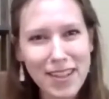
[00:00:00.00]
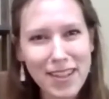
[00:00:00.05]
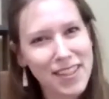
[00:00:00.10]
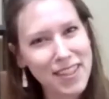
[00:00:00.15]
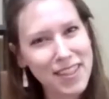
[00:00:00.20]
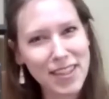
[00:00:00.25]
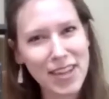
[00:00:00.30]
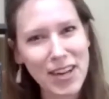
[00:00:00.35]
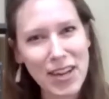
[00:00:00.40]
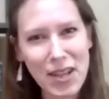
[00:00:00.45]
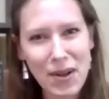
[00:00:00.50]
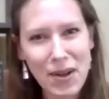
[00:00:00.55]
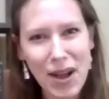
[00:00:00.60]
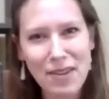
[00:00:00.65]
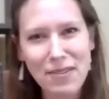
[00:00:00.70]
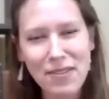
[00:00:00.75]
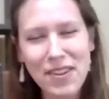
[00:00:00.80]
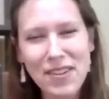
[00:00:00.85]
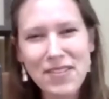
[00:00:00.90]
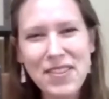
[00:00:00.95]
there you
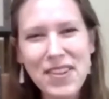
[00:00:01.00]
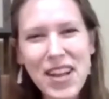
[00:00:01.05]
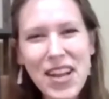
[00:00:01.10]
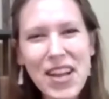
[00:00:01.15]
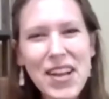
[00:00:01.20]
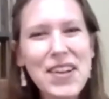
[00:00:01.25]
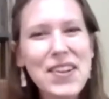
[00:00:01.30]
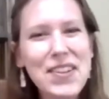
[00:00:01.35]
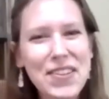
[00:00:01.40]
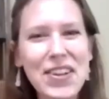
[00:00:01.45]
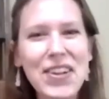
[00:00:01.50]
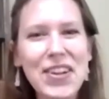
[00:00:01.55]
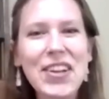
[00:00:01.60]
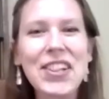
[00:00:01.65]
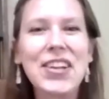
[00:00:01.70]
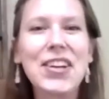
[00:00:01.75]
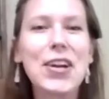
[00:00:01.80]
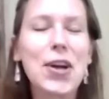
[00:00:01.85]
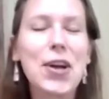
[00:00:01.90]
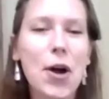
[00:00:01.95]
have
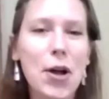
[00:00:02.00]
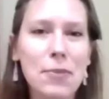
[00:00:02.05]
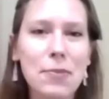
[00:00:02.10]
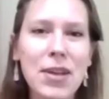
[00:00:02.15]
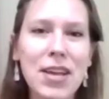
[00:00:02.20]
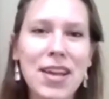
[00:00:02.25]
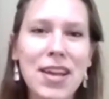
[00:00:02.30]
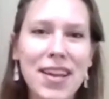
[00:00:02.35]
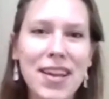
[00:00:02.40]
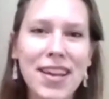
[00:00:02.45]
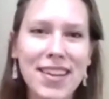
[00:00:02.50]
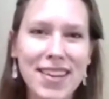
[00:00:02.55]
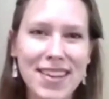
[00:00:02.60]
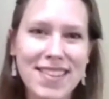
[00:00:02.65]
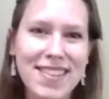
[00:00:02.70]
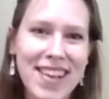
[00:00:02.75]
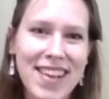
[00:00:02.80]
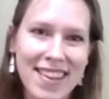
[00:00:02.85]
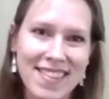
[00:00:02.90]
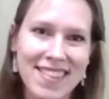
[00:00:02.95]
circular economy in
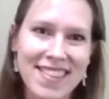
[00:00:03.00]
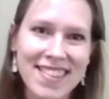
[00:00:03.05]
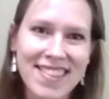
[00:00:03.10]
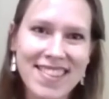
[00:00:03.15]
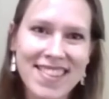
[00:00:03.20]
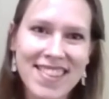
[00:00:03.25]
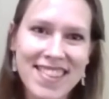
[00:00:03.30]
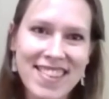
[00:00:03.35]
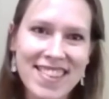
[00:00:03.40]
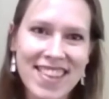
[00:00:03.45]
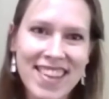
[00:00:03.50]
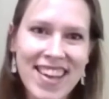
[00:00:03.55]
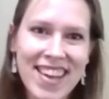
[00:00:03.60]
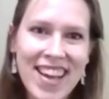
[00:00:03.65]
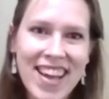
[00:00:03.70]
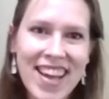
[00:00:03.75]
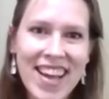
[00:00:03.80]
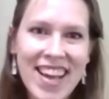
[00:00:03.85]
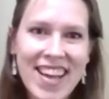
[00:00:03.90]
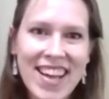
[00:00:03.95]
its essence.
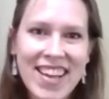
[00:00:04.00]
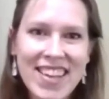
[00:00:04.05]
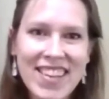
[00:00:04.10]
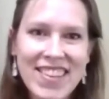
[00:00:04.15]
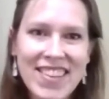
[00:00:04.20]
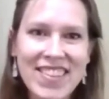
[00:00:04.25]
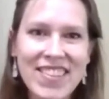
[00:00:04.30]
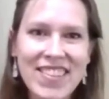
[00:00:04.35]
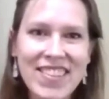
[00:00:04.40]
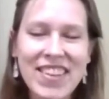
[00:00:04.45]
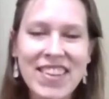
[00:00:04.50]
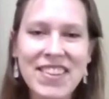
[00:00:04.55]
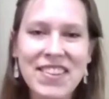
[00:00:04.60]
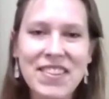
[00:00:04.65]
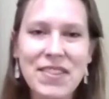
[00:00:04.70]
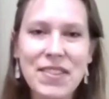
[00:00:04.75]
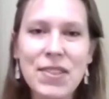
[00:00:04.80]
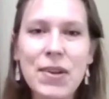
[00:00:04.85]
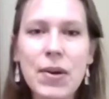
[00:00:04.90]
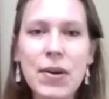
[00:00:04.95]
So
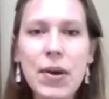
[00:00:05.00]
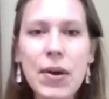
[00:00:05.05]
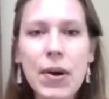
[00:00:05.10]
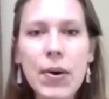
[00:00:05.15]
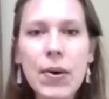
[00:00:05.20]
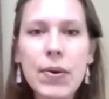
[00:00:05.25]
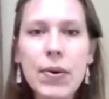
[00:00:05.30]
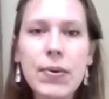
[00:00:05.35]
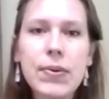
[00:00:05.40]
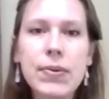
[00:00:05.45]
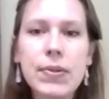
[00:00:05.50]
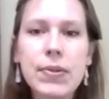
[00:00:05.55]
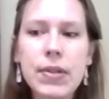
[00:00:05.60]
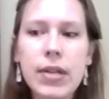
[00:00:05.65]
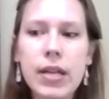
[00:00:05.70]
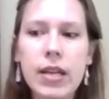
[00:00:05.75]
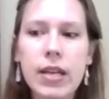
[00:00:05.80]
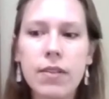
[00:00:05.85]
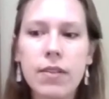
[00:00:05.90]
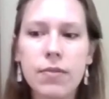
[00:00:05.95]
the goal
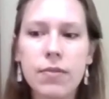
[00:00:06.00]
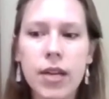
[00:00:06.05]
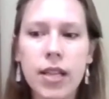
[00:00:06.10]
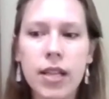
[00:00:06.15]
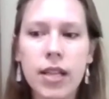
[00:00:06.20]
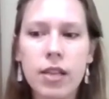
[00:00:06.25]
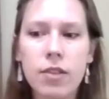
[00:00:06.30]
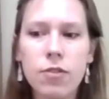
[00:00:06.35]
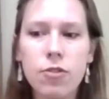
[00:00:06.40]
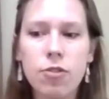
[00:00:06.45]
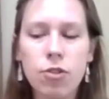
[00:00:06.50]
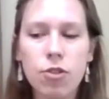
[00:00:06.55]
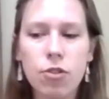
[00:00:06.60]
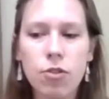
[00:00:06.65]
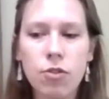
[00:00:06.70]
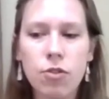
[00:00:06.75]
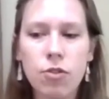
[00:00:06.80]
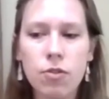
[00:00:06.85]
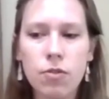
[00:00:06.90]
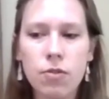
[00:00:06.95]
is really
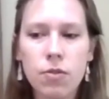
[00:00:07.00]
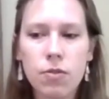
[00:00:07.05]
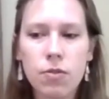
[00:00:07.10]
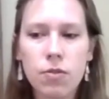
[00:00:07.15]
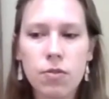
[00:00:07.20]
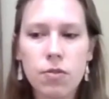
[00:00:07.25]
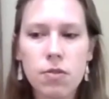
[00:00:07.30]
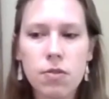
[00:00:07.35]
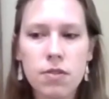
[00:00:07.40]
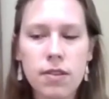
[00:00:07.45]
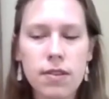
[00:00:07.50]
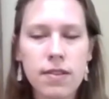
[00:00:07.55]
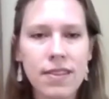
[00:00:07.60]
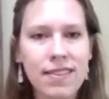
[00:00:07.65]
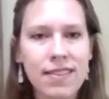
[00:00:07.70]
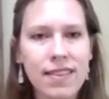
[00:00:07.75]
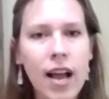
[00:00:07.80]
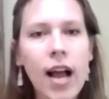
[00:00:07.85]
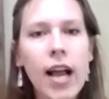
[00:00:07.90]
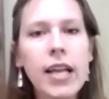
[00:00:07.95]
to
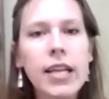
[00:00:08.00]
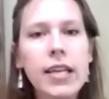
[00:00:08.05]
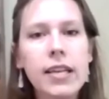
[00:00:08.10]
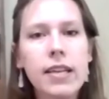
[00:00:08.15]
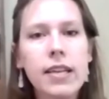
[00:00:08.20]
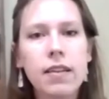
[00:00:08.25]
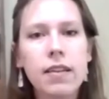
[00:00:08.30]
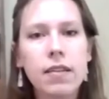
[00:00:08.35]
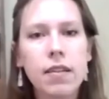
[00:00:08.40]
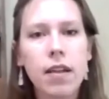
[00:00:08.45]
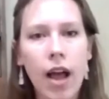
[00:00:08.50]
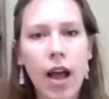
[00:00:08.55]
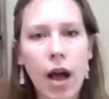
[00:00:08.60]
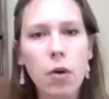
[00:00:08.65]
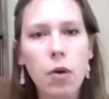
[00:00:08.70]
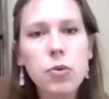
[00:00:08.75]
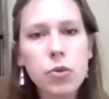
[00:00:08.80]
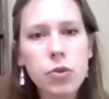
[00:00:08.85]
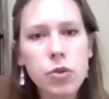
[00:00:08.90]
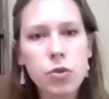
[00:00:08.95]
design
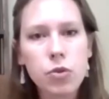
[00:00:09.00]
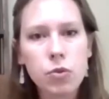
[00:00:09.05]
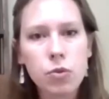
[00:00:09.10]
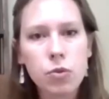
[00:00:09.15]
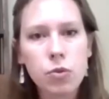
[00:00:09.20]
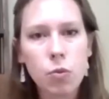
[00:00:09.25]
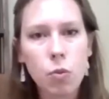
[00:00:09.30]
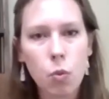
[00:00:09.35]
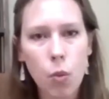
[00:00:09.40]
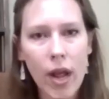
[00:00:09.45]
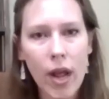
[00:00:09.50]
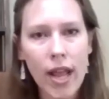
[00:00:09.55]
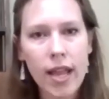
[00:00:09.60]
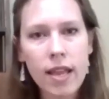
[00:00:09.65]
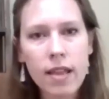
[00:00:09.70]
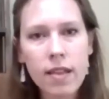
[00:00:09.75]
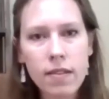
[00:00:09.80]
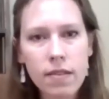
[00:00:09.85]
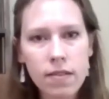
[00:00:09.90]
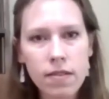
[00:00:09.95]
out
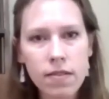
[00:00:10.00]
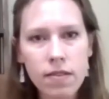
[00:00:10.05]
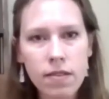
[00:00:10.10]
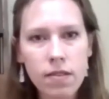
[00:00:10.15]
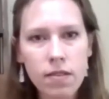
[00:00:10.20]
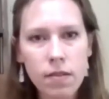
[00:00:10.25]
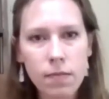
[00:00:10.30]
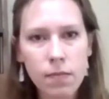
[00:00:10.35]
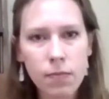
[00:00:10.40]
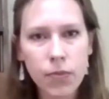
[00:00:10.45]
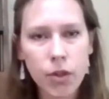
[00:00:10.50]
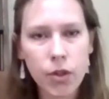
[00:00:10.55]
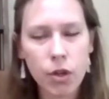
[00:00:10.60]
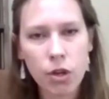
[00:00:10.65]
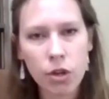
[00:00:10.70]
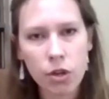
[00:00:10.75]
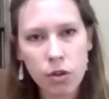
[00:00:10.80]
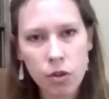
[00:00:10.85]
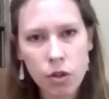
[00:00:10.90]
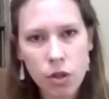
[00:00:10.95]
waste. So
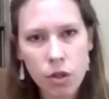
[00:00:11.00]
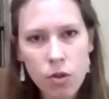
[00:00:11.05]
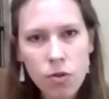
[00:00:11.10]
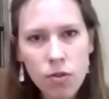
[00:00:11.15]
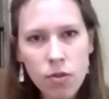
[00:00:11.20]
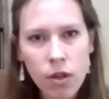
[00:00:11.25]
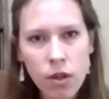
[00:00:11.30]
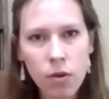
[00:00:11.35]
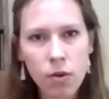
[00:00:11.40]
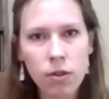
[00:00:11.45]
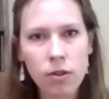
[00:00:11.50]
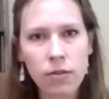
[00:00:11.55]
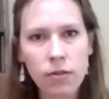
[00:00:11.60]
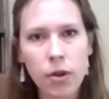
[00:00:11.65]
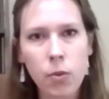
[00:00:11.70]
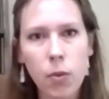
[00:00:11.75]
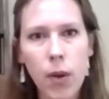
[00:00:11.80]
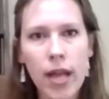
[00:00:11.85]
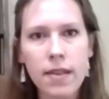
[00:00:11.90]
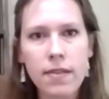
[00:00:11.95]
you're using all of
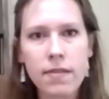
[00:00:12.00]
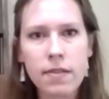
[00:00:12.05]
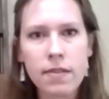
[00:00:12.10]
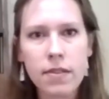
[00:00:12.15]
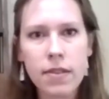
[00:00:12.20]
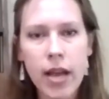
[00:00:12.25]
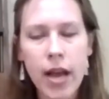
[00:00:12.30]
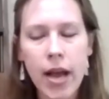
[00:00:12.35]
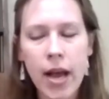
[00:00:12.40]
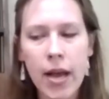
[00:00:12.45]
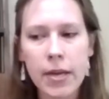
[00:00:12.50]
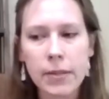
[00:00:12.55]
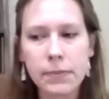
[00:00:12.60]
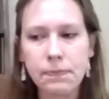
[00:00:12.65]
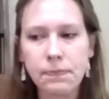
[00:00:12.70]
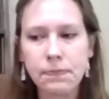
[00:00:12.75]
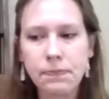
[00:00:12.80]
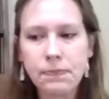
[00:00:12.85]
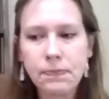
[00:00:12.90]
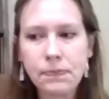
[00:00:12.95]
your waste and